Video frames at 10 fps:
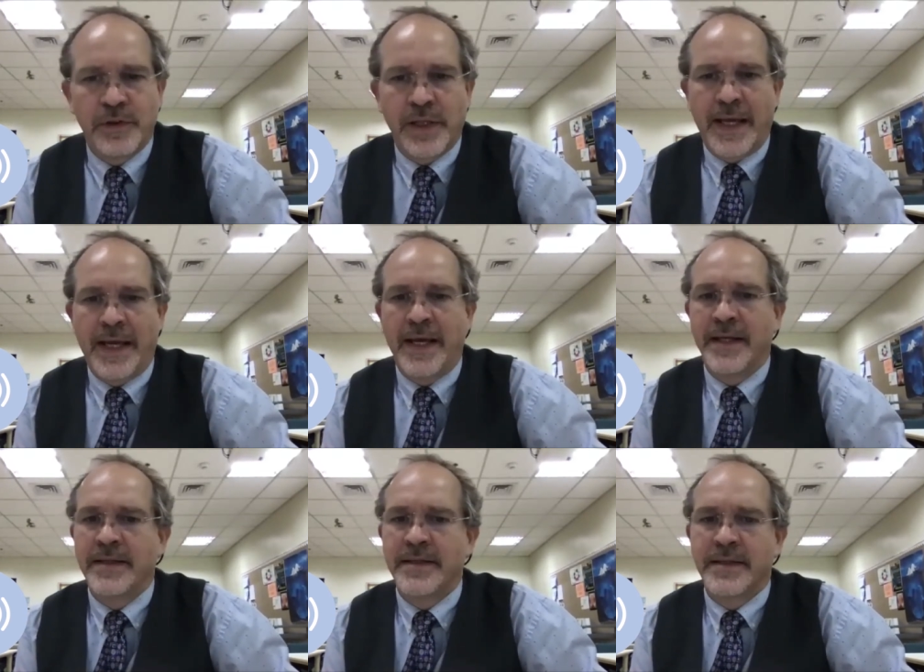and,
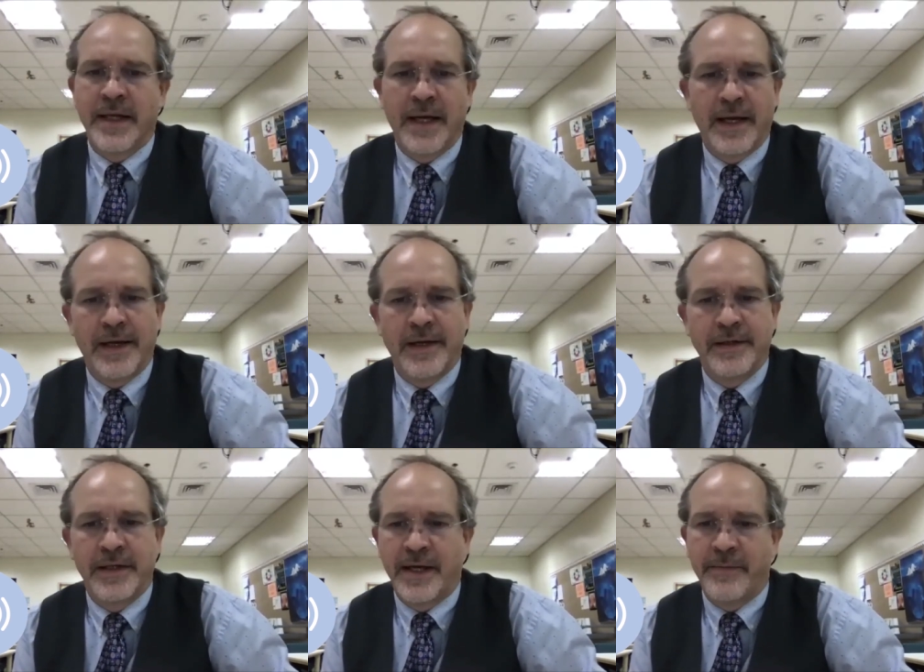uh,
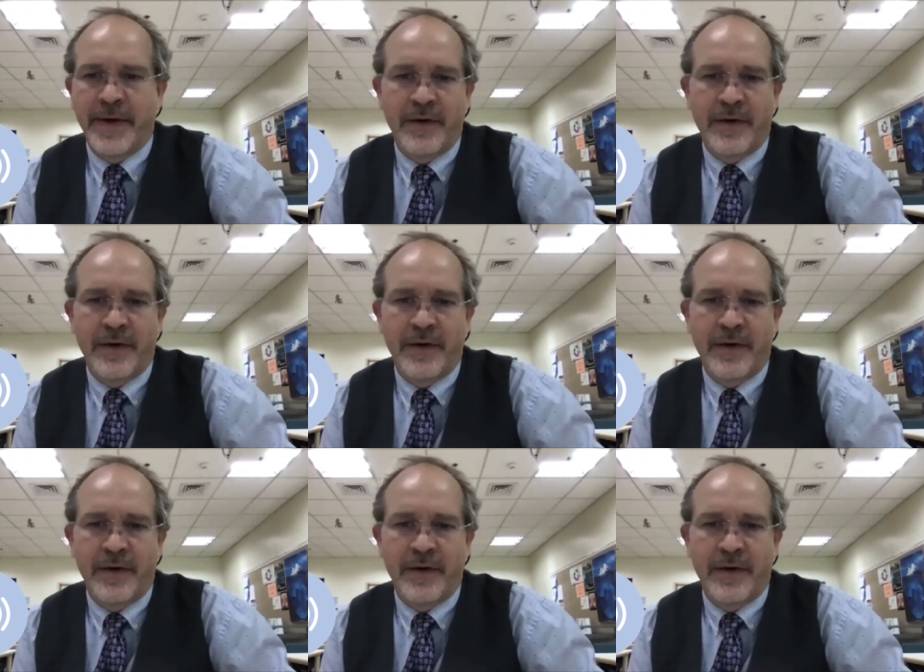and about